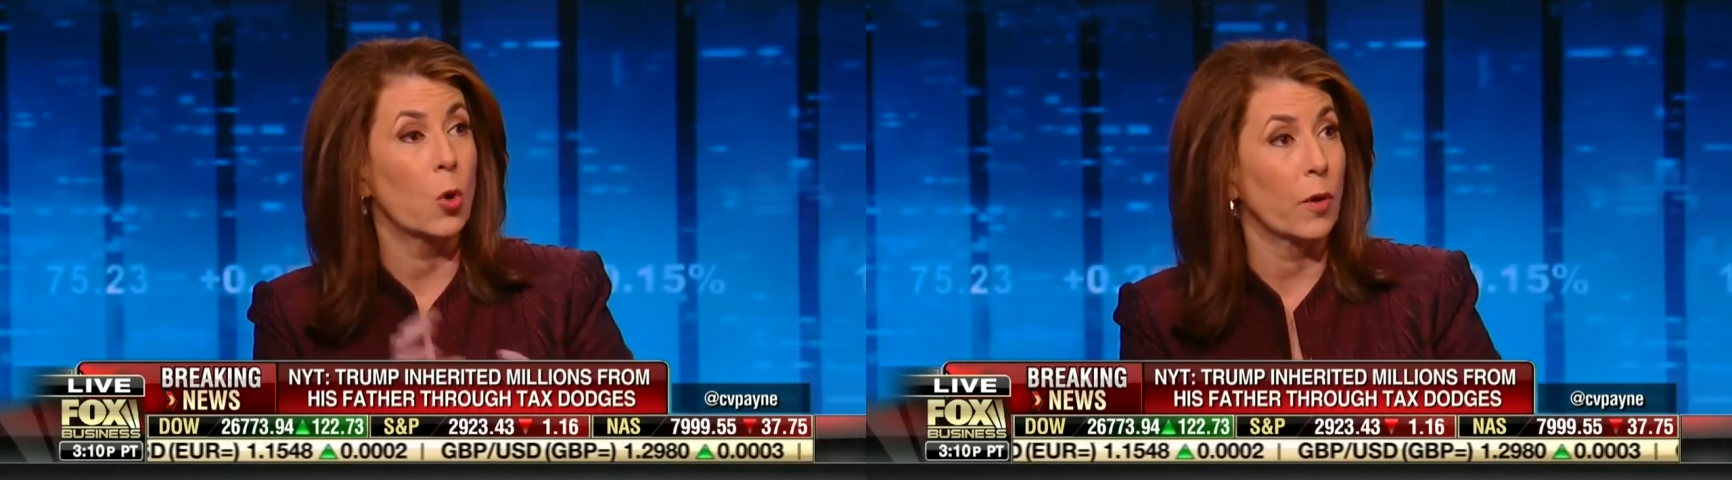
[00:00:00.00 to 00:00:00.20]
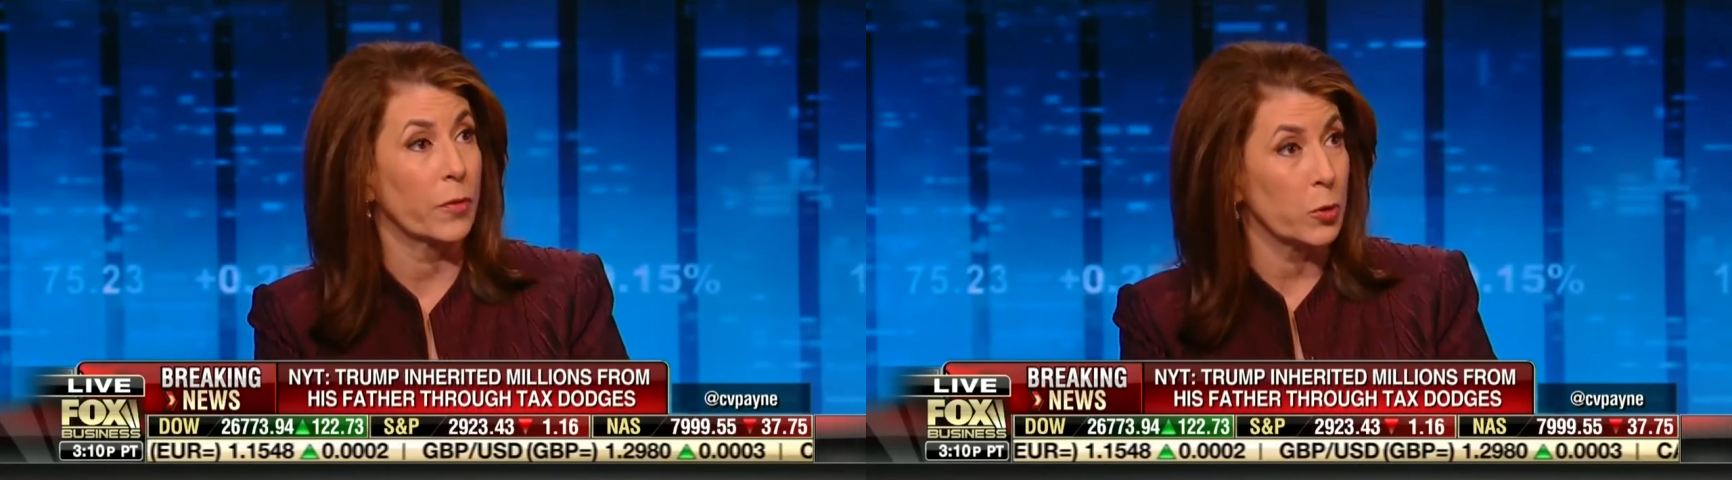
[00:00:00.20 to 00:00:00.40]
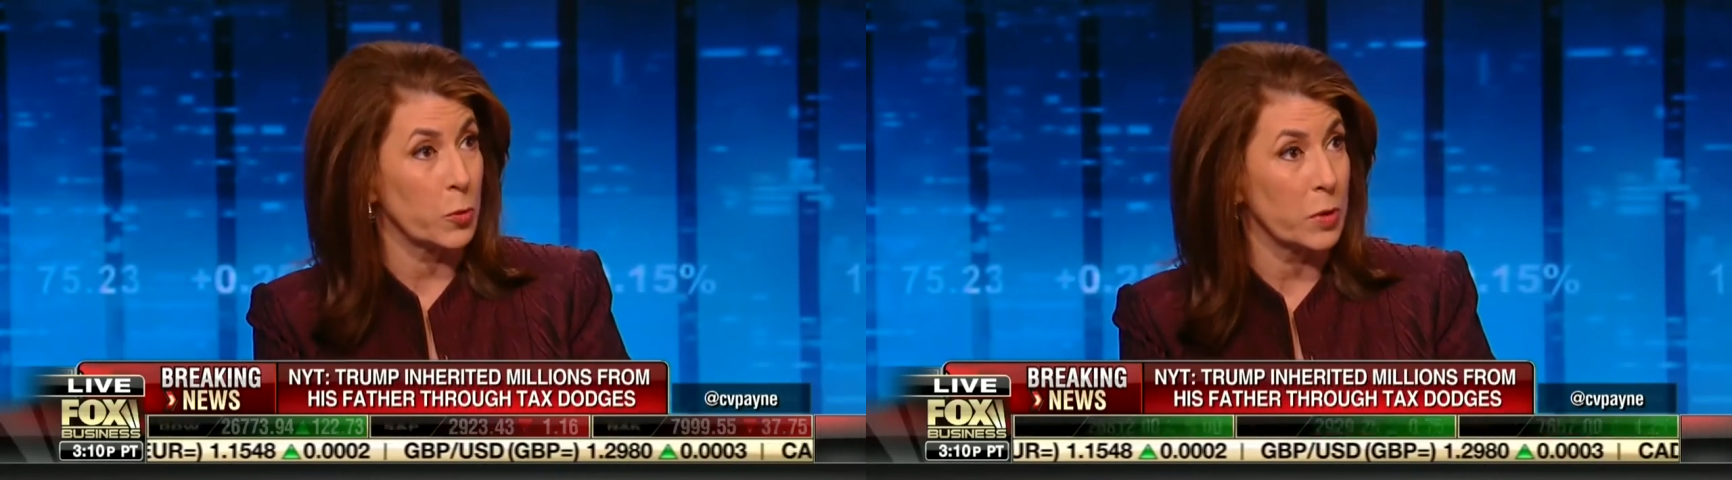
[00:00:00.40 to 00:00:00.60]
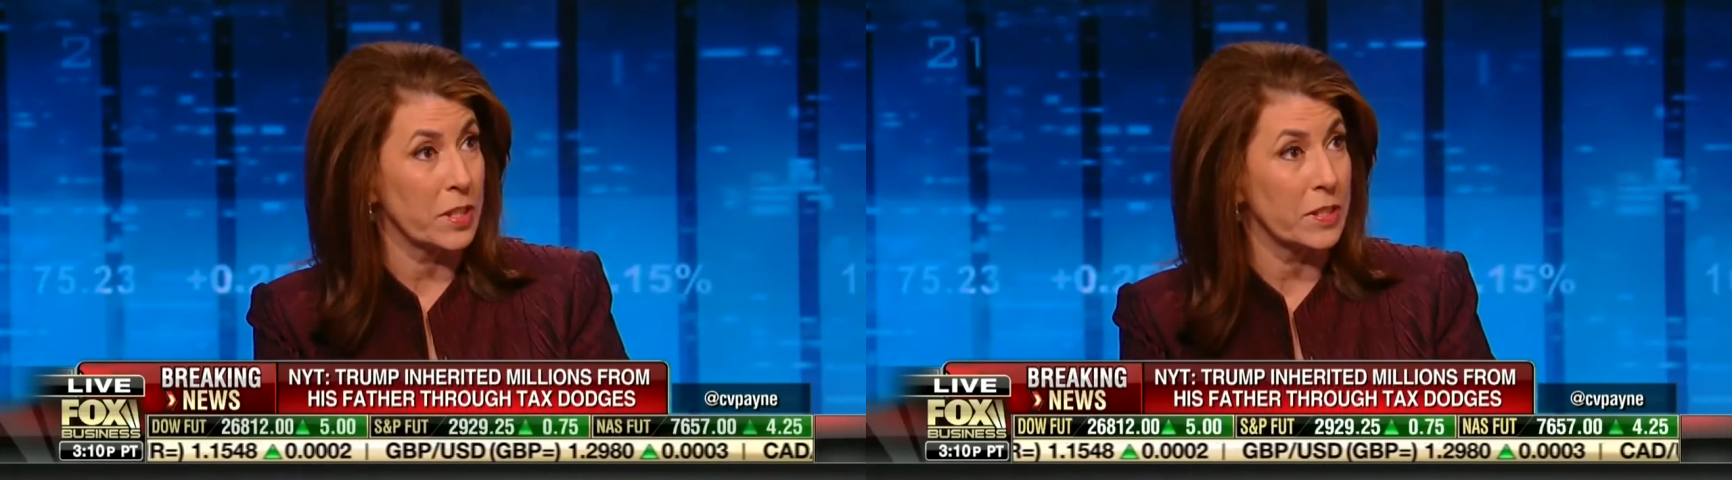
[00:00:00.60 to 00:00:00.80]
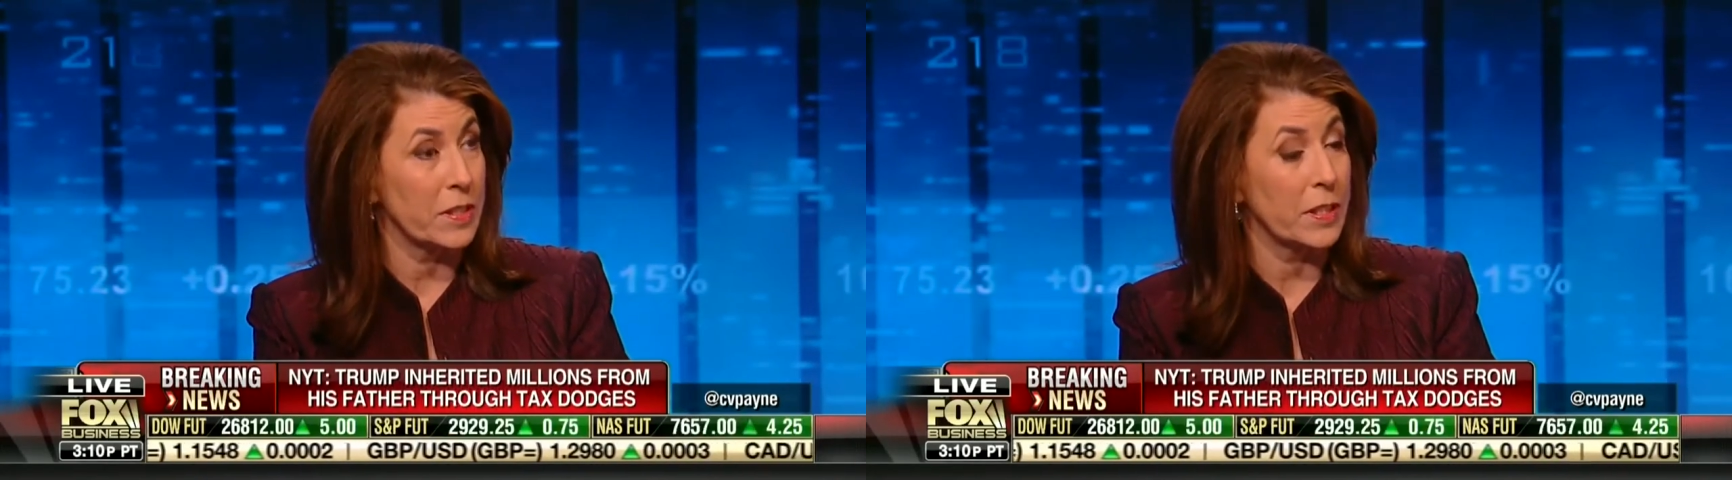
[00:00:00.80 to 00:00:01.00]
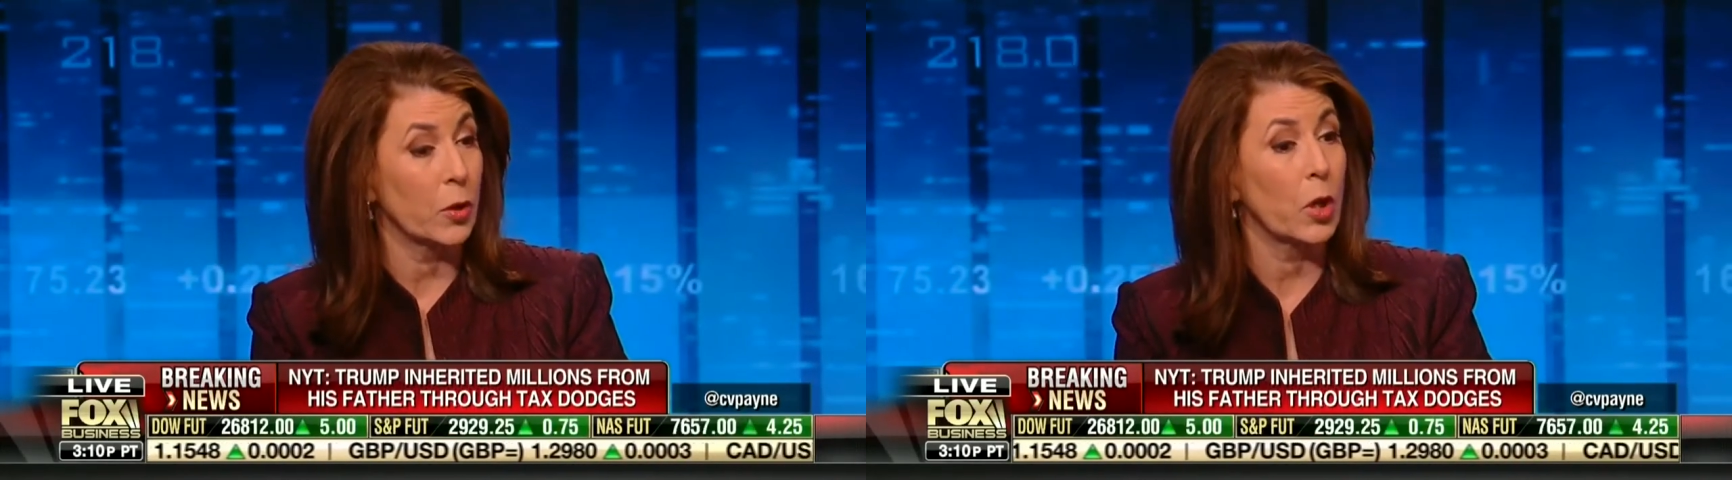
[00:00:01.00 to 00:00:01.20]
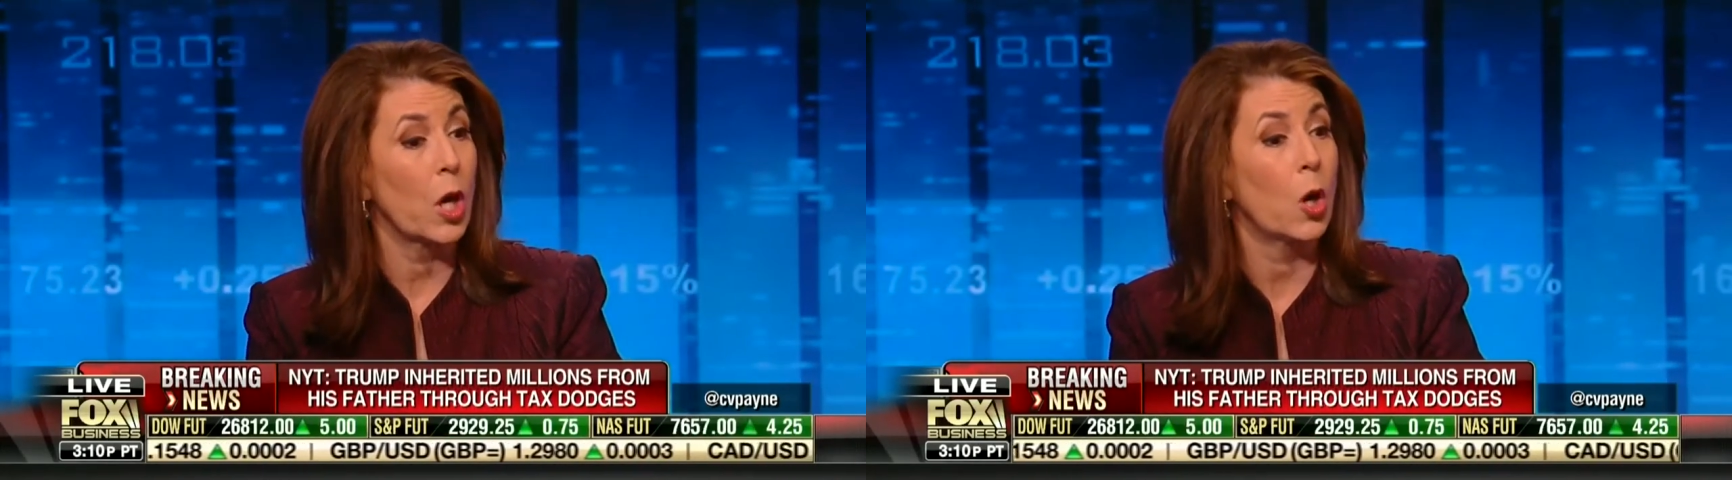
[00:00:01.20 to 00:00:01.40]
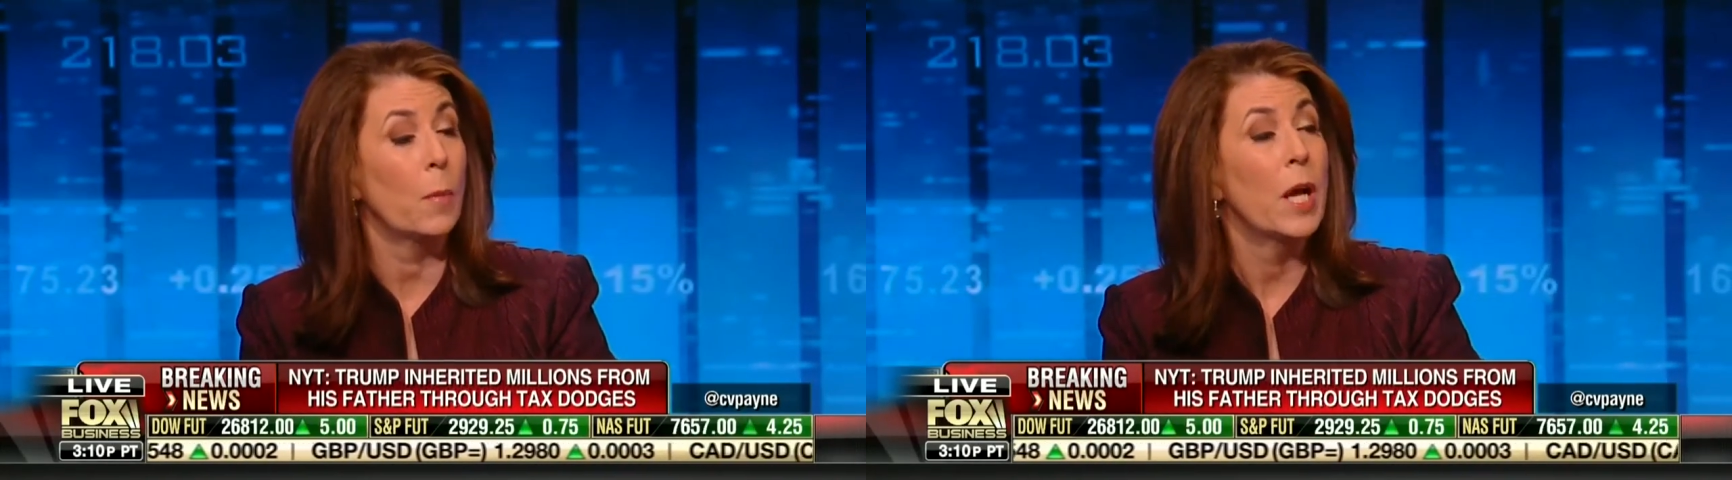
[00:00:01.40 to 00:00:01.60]
or if there's resistance here at
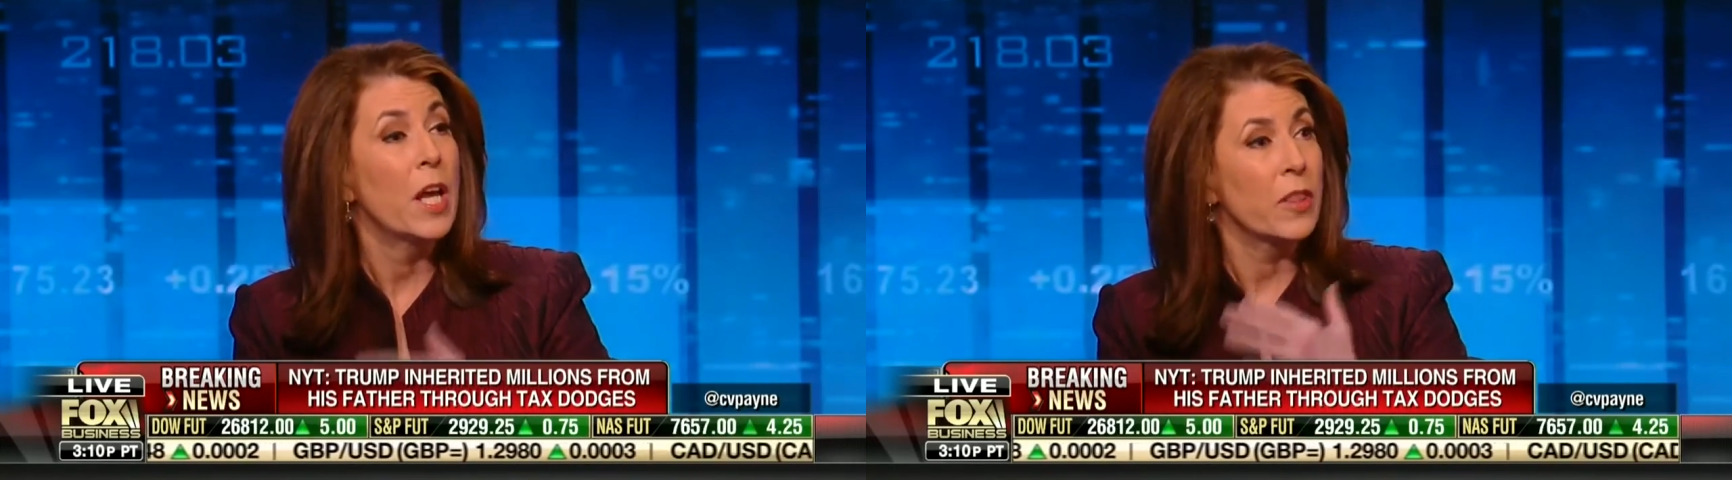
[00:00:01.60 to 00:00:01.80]
home.